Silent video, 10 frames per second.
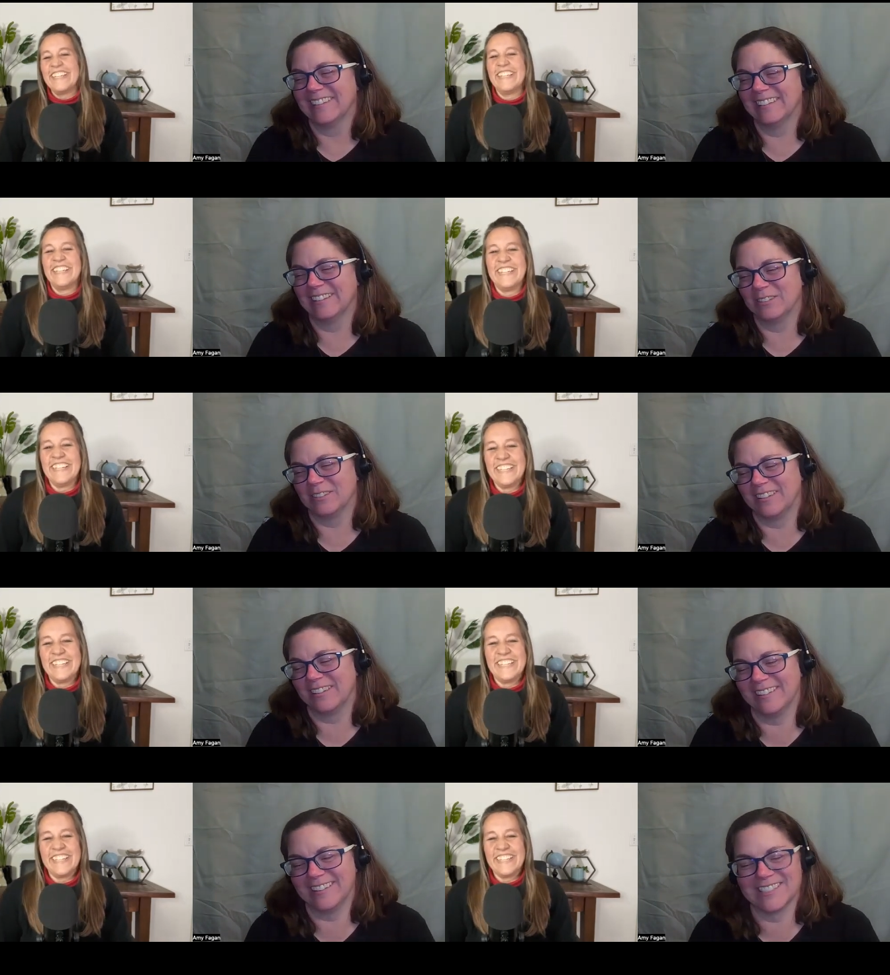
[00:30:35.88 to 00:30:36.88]
Speaker 1: oh
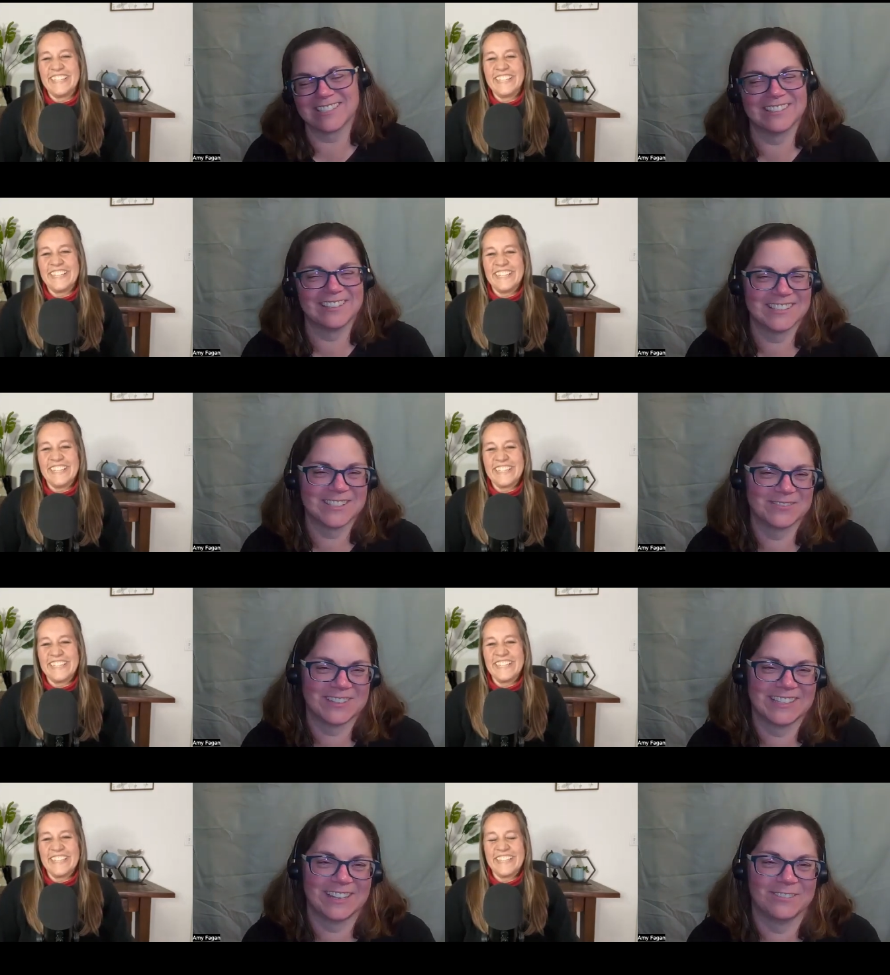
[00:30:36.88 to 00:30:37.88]
gosh, it's
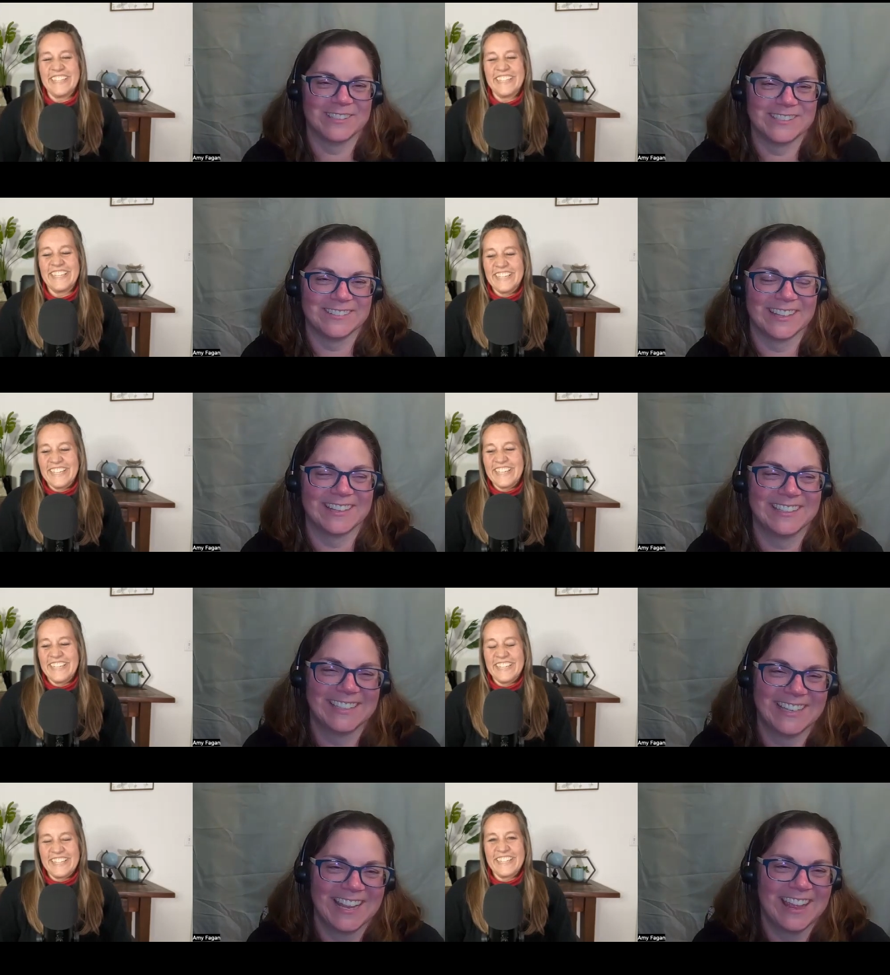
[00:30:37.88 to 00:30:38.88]
funny how we do that.
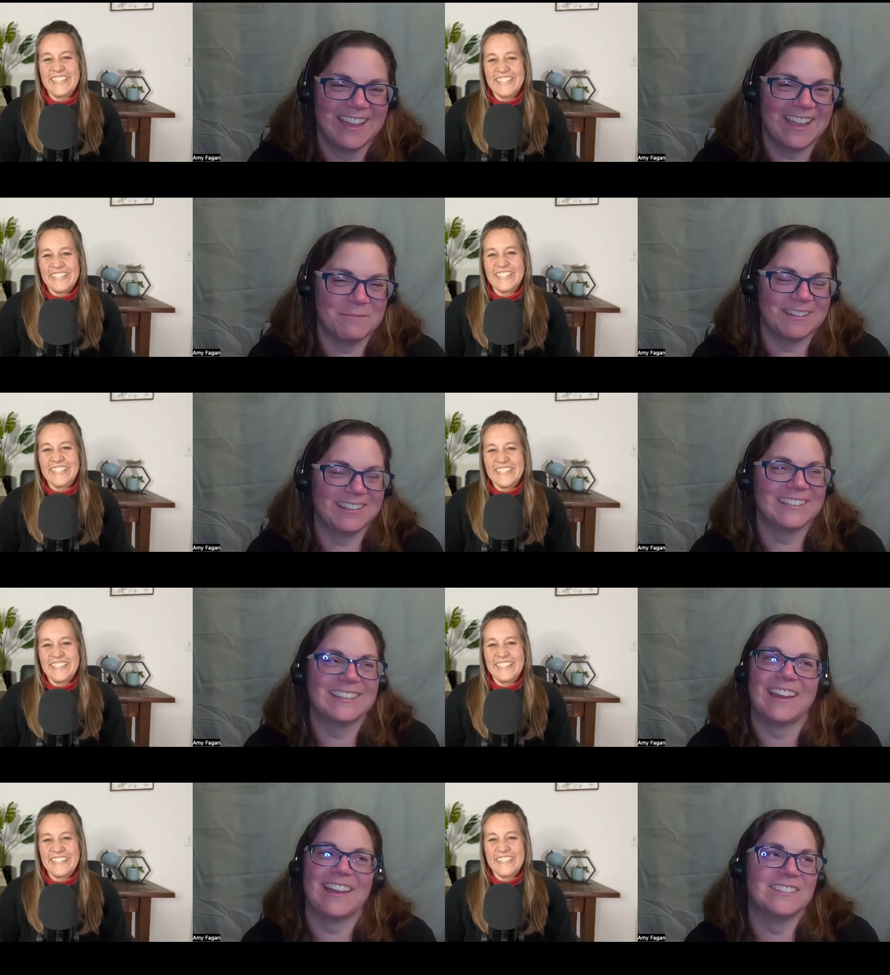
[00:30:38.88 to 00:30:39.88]
I mean, I
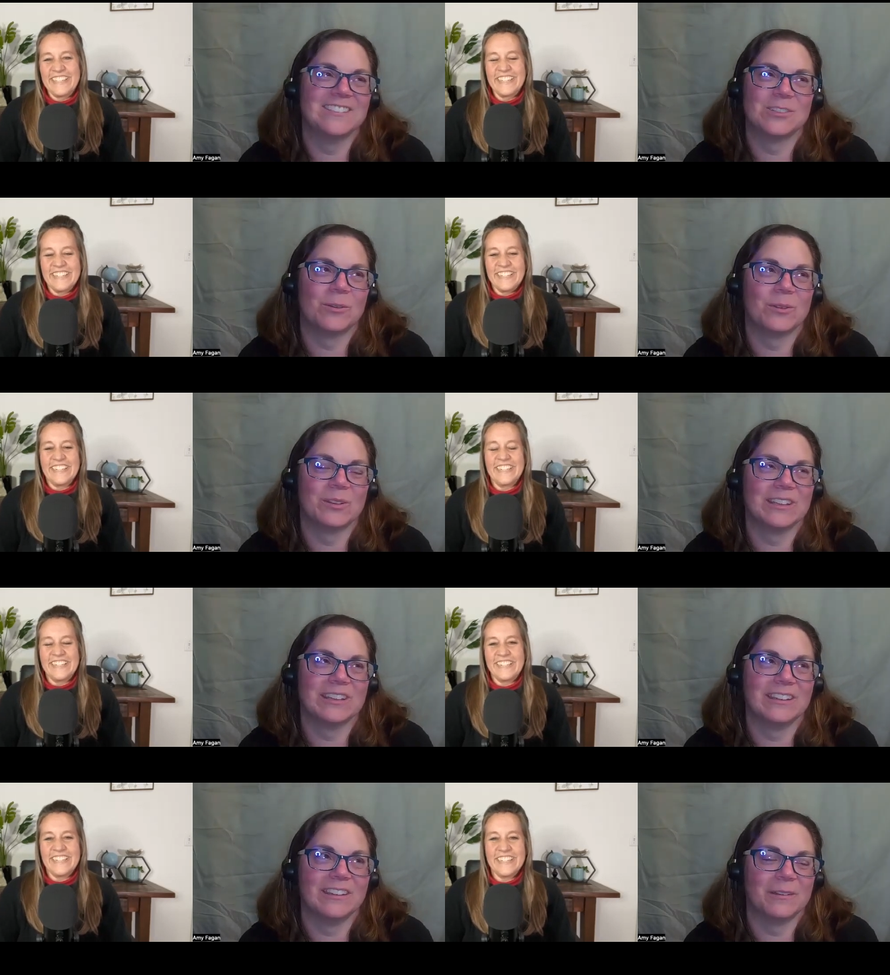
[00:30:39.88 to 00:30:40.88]
I
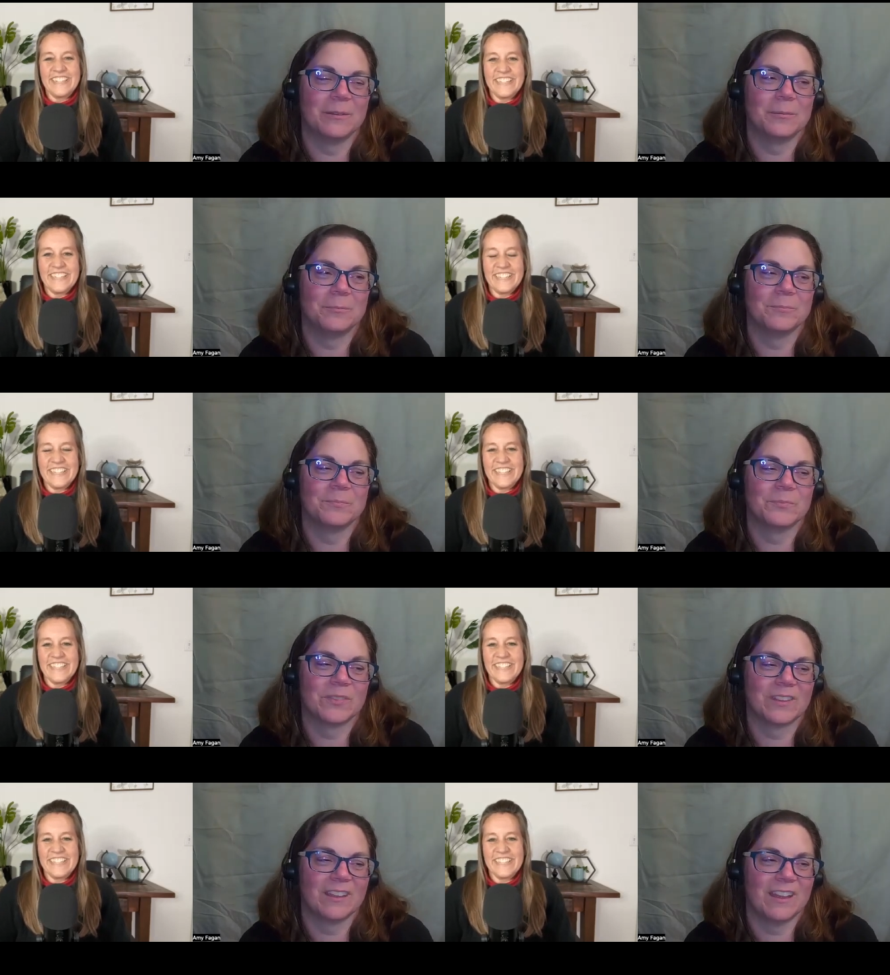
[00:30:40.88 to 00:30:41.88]
totally um
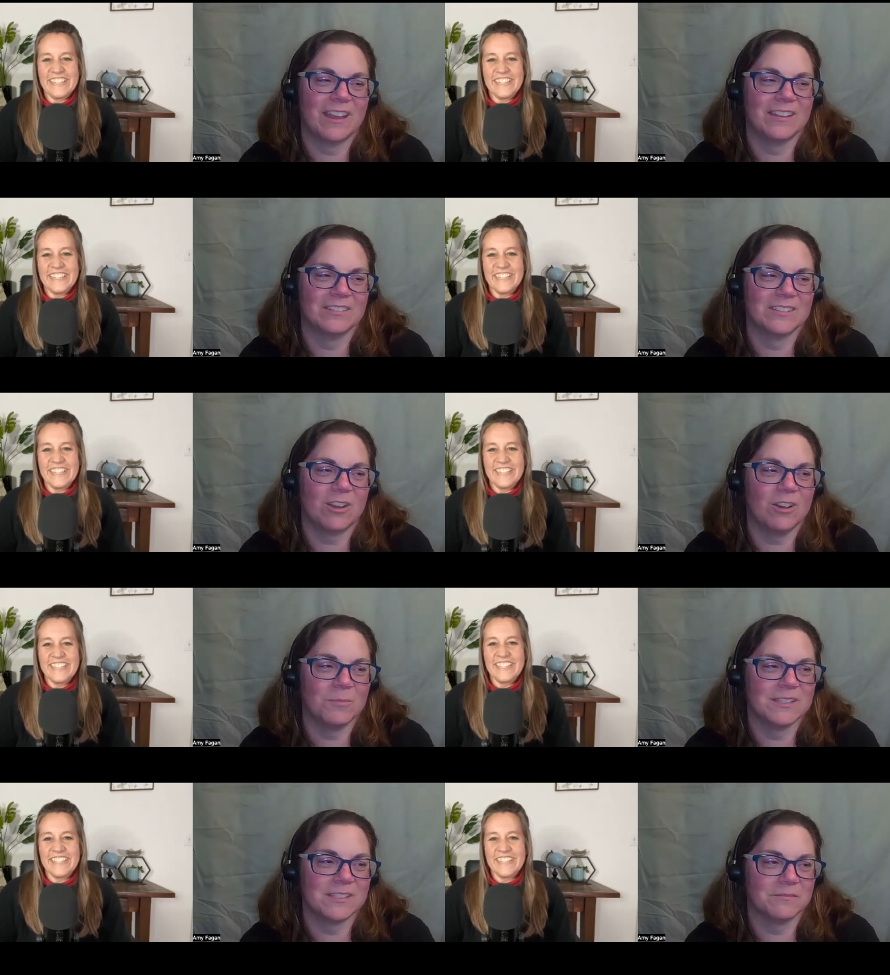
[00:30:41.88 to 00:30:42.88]
I call
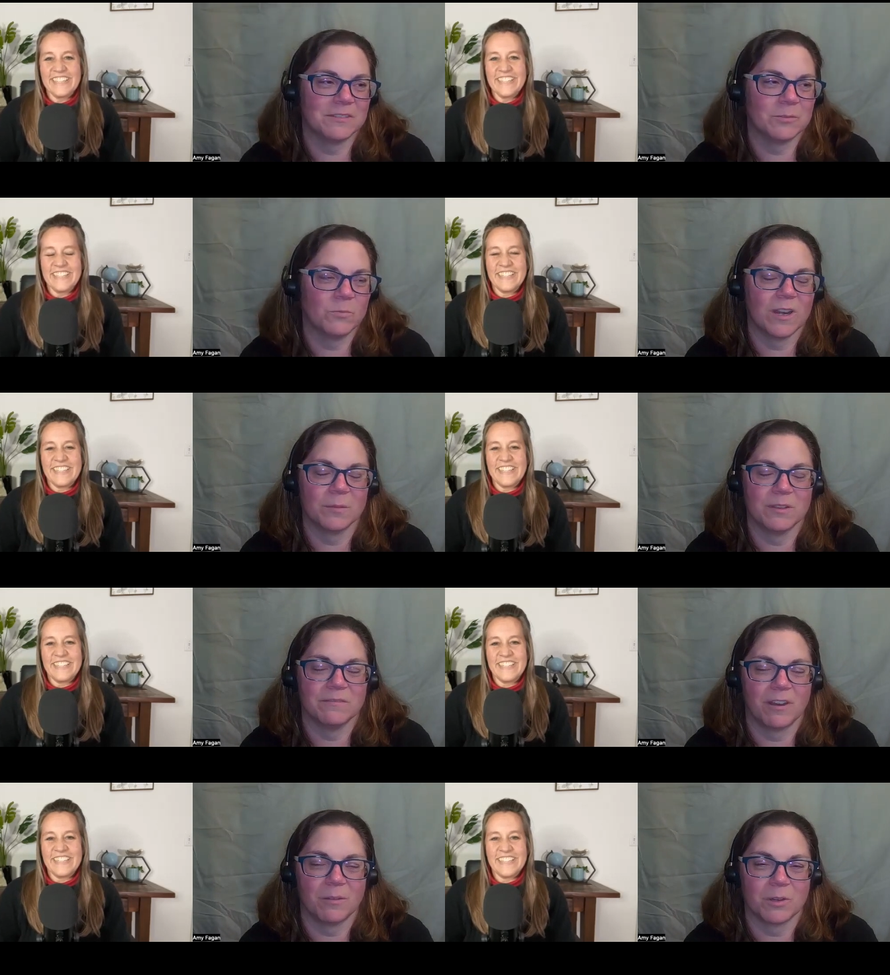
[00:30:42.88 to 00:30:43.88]
myself a wannabe
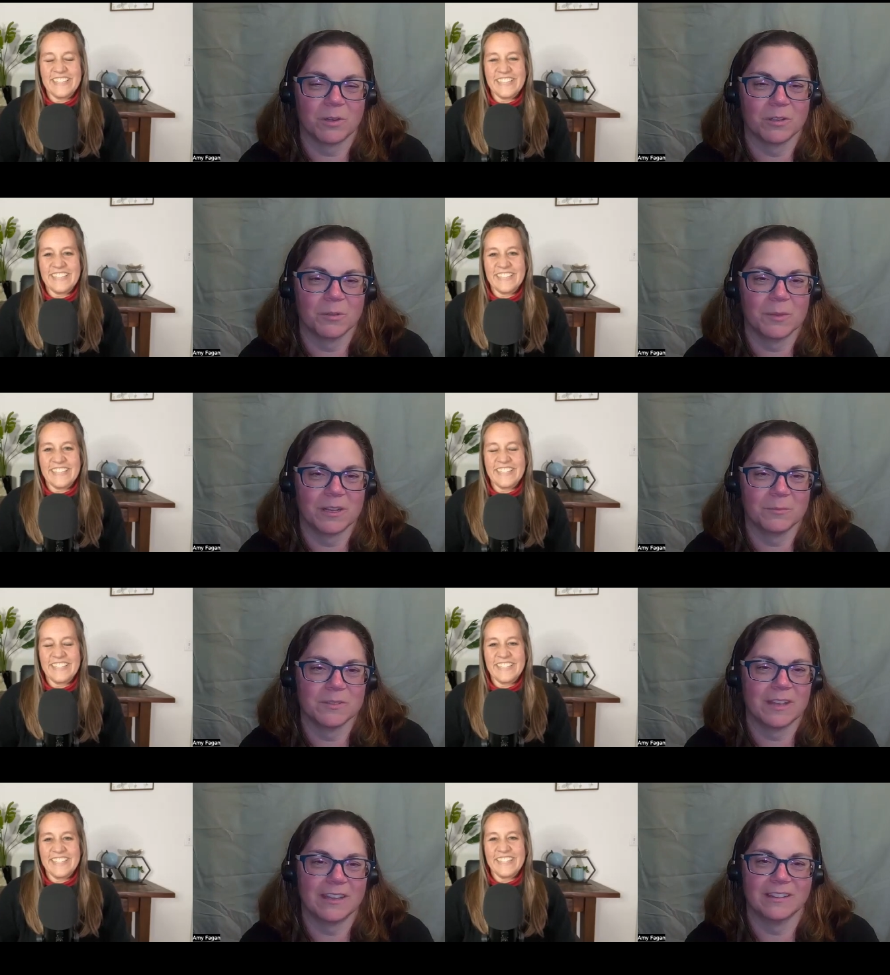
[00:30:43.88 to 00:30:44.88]
farm girl, but
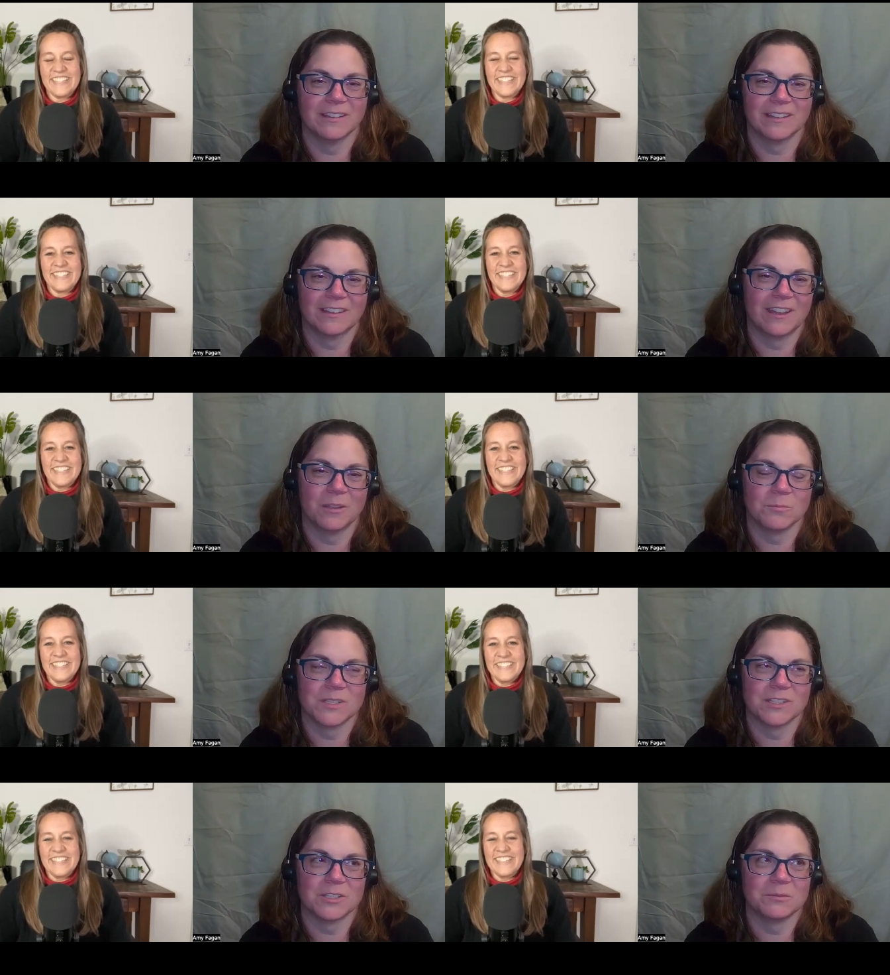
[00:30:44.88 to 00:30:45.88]
I'm I like I'm
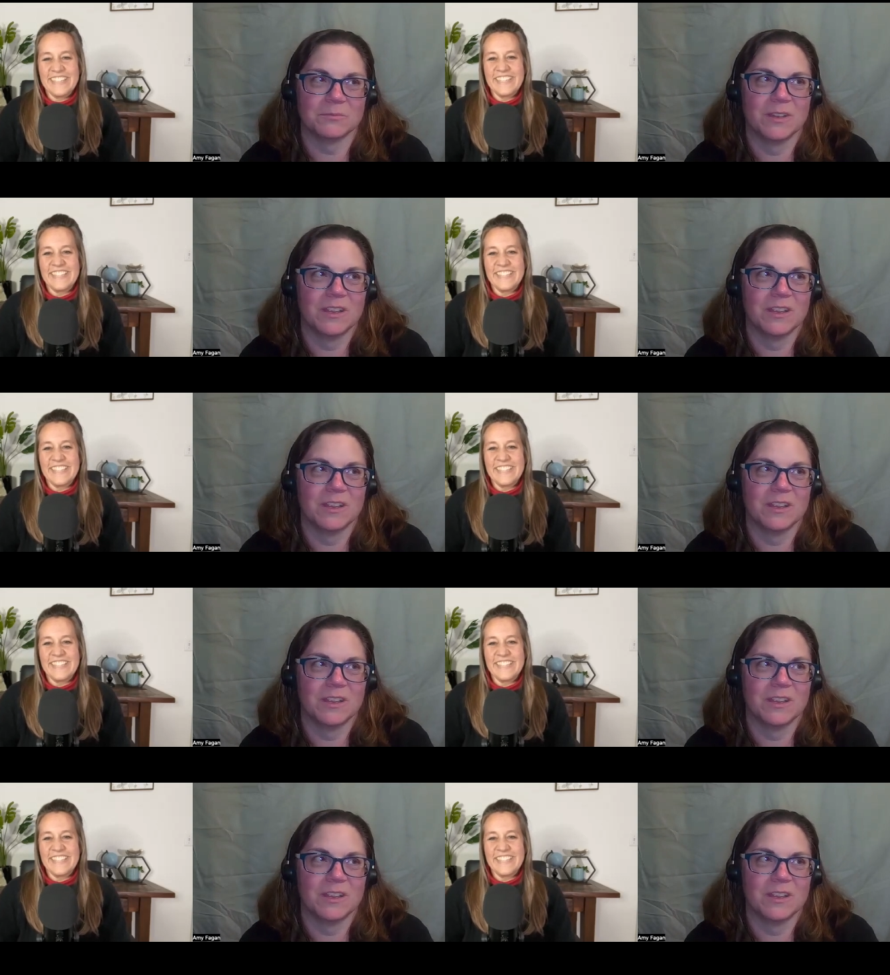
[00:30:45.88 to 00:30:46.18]
such a